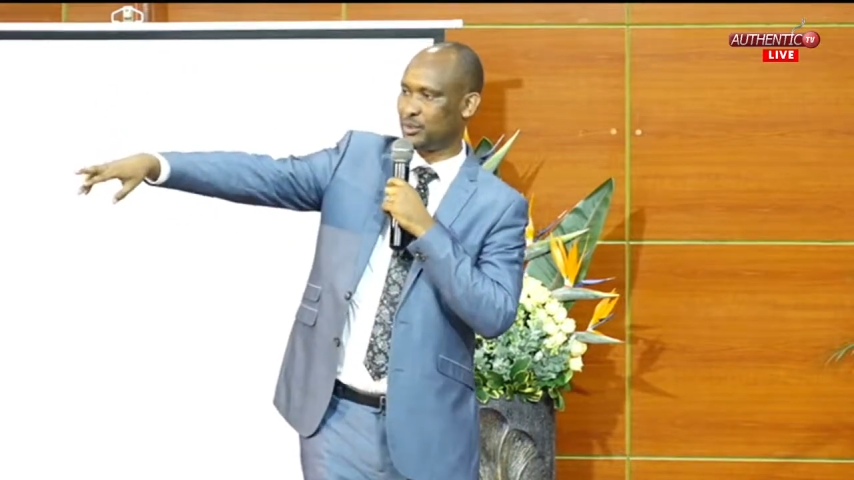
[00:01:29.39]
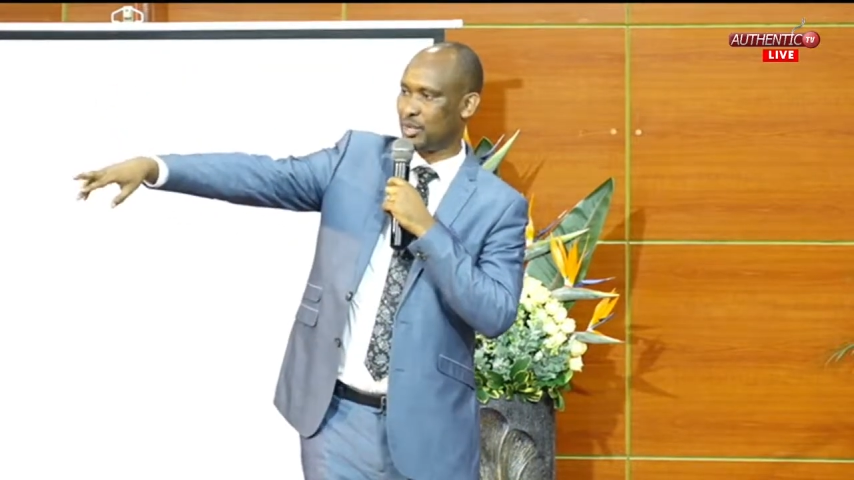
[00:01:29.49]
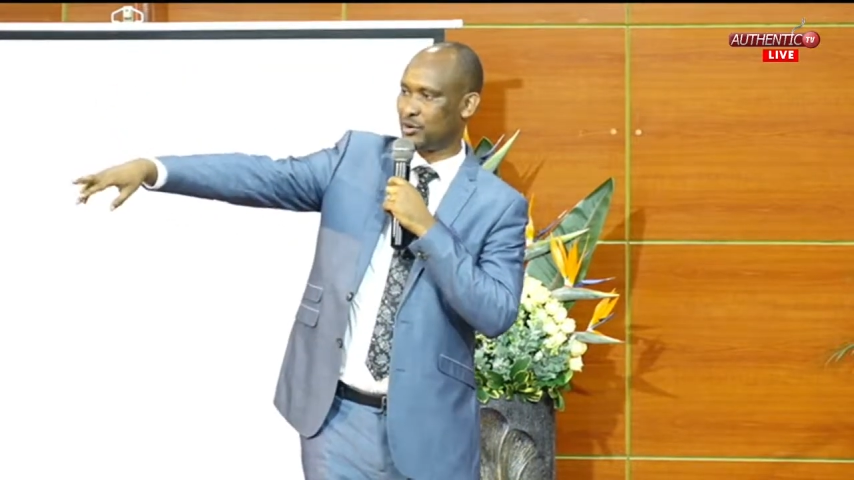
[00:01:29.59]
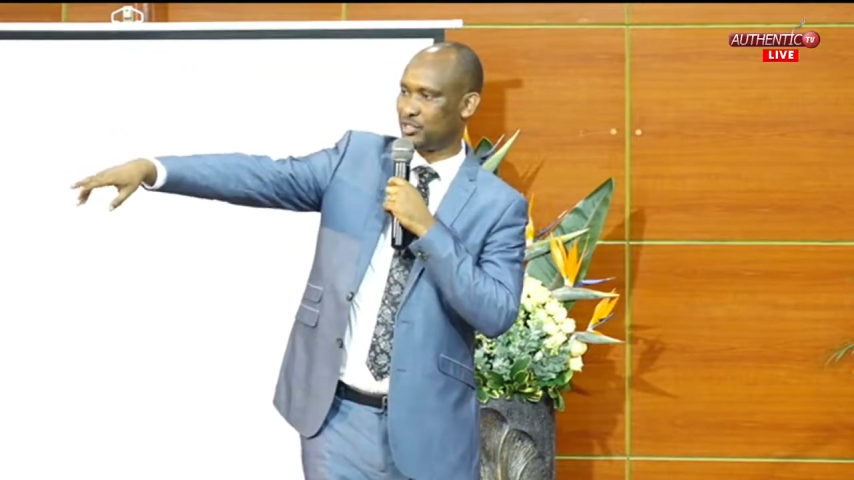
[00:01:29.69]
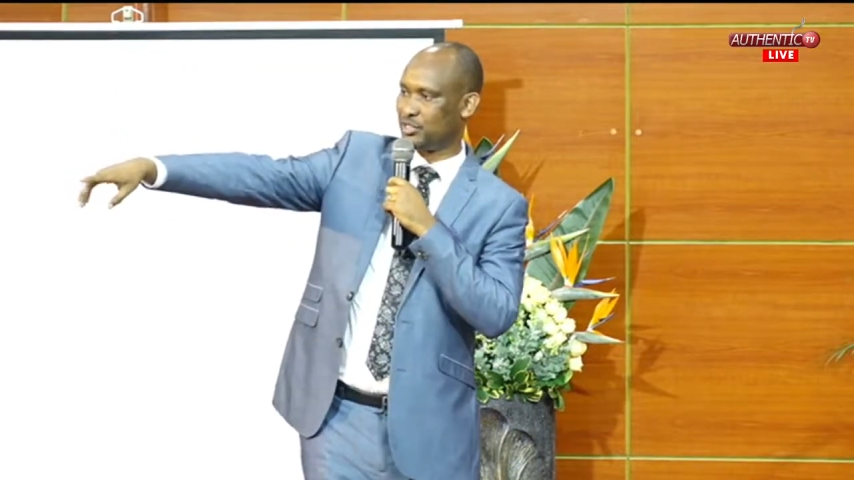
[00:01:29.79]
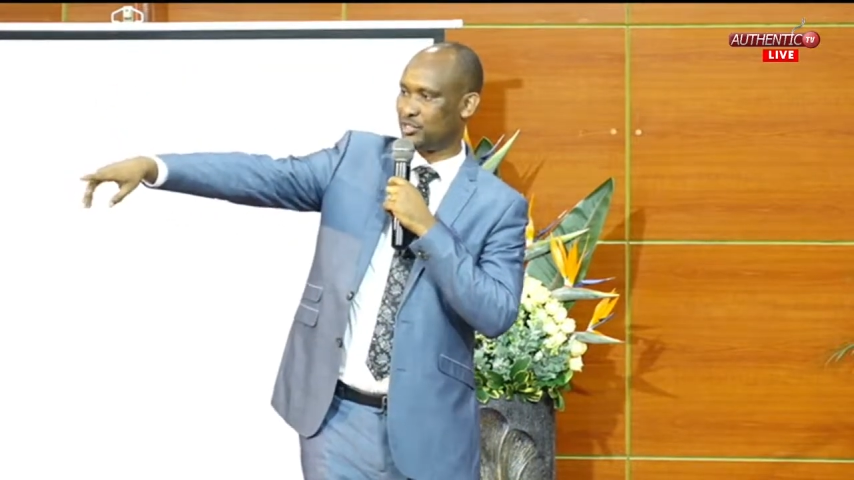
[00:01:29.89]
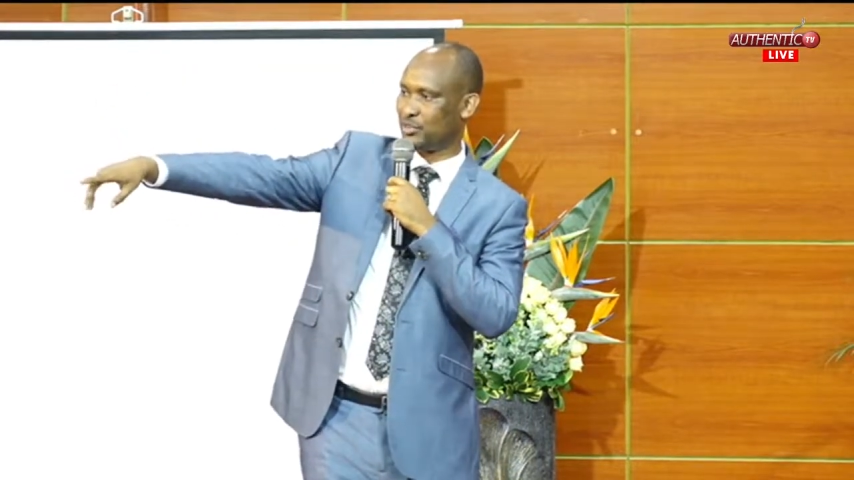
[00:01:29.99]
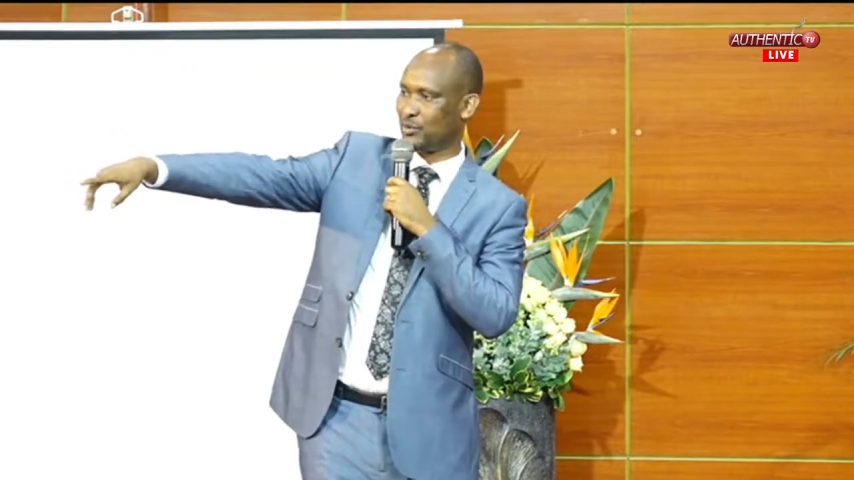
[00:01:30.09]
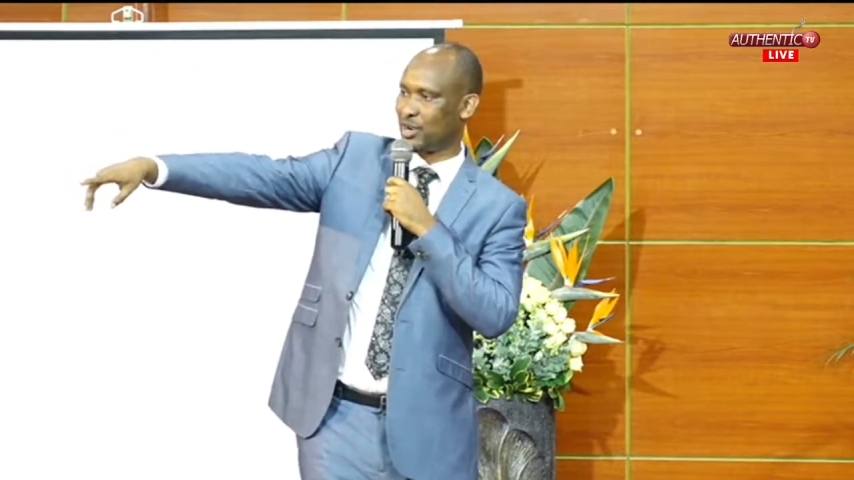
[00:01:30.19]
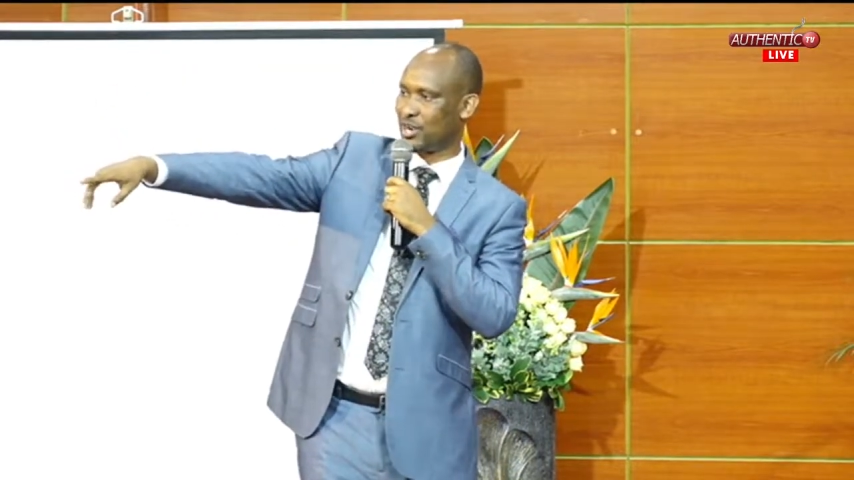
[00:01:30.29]
our sister
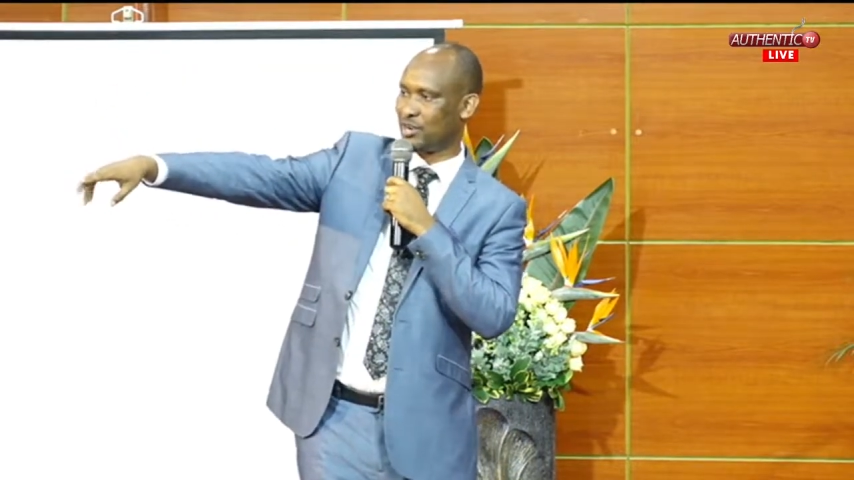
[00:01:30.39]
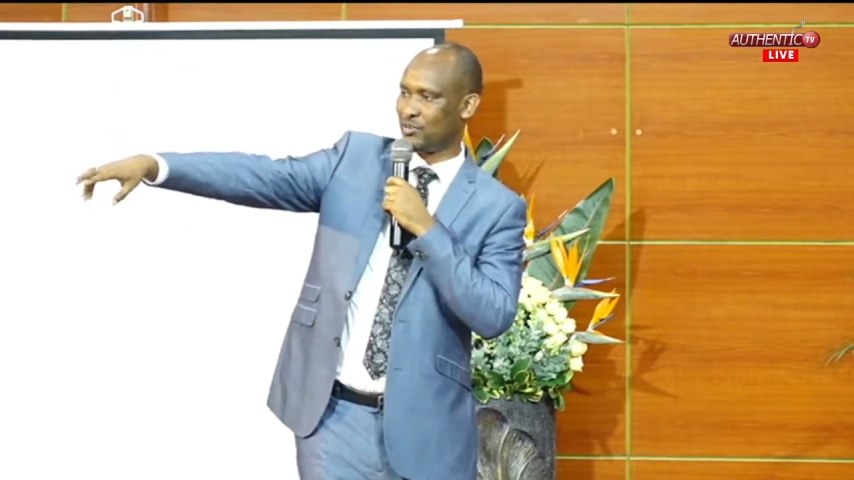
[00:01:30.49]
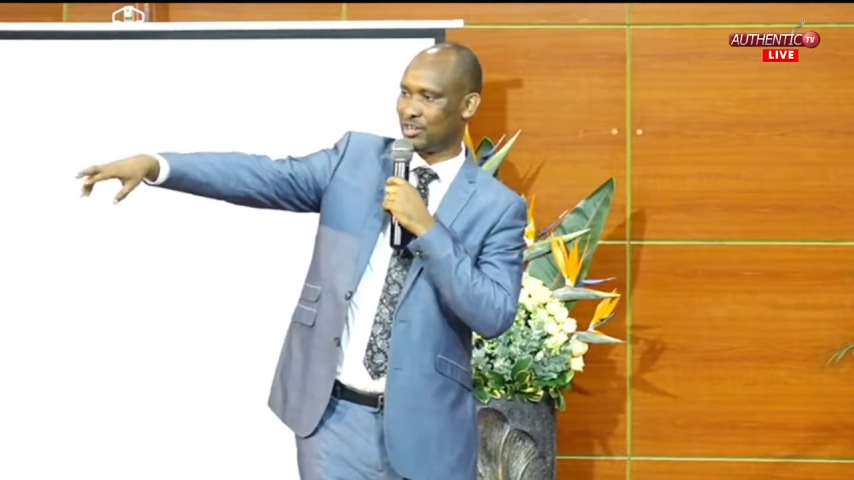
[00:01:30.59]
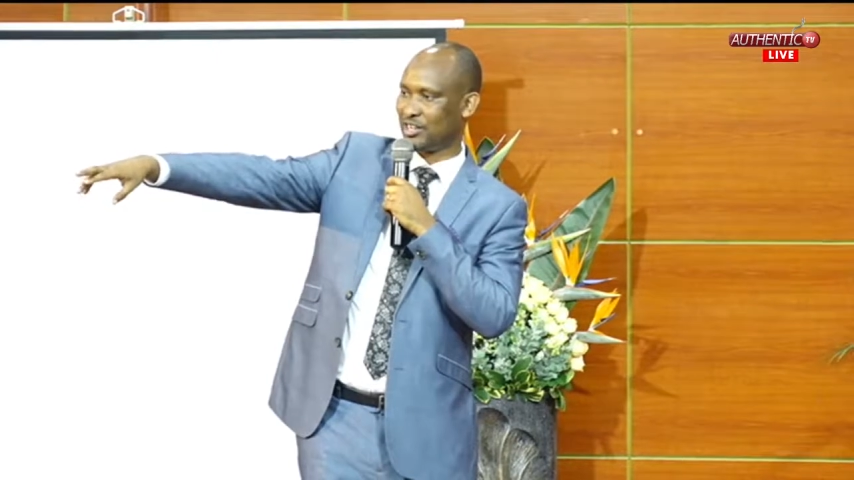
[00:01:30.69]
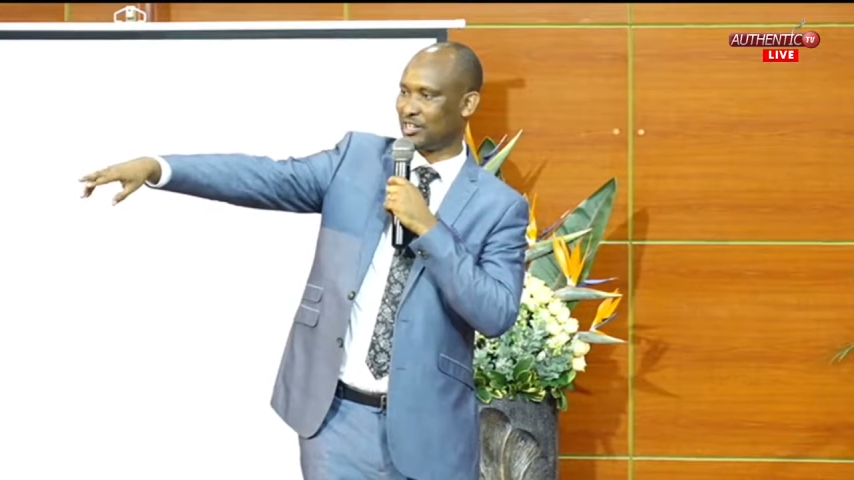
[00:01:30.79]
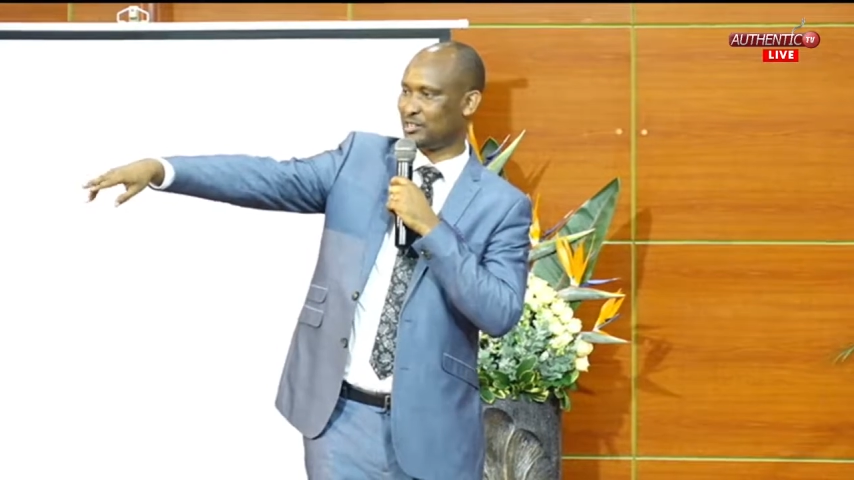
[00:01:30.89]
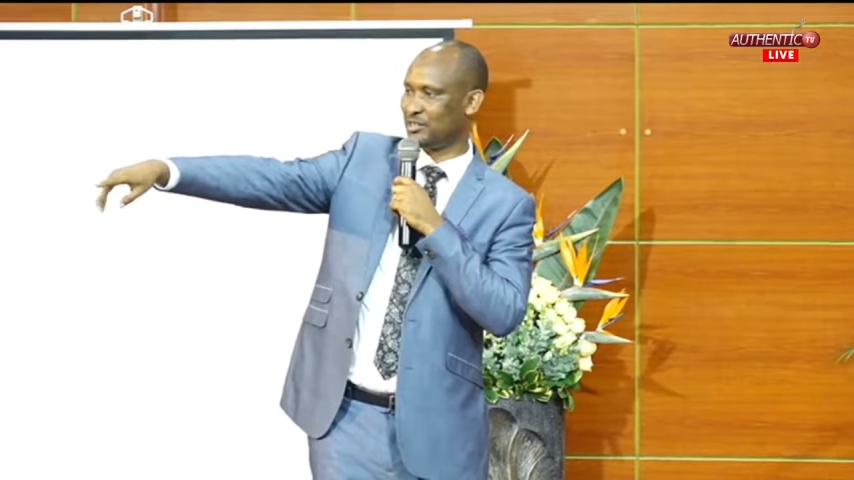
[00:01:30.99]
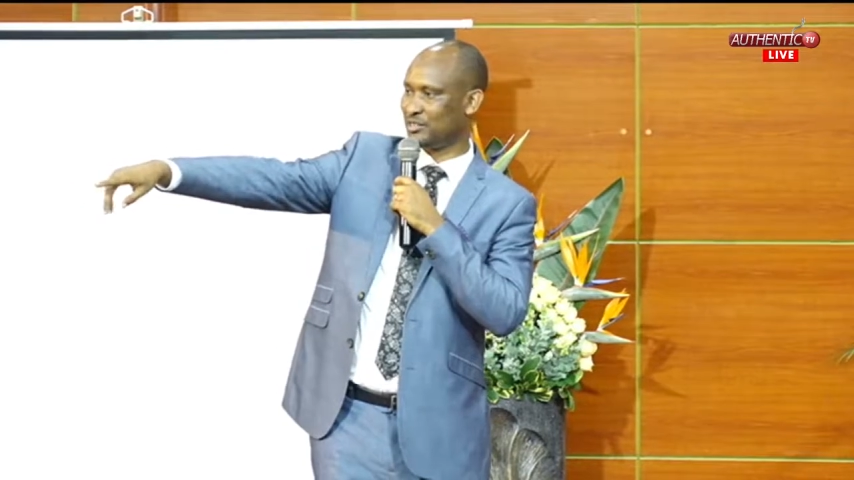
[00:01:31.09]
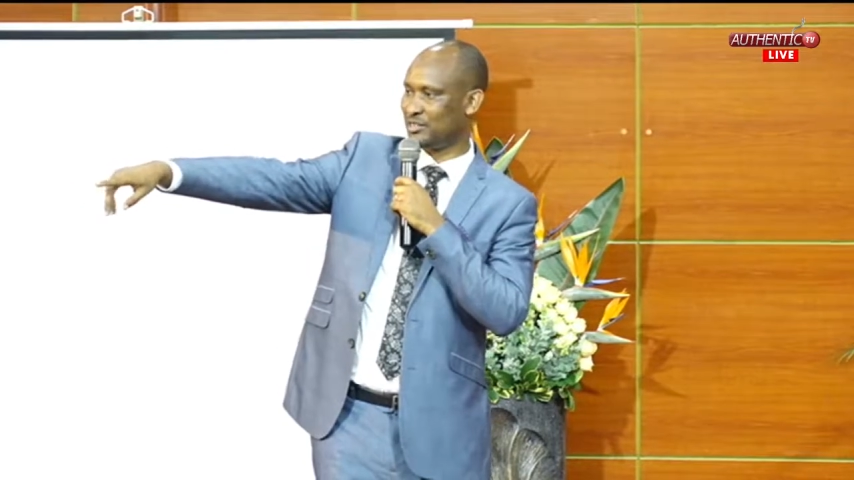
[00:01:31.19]
Wahagaruka Gato.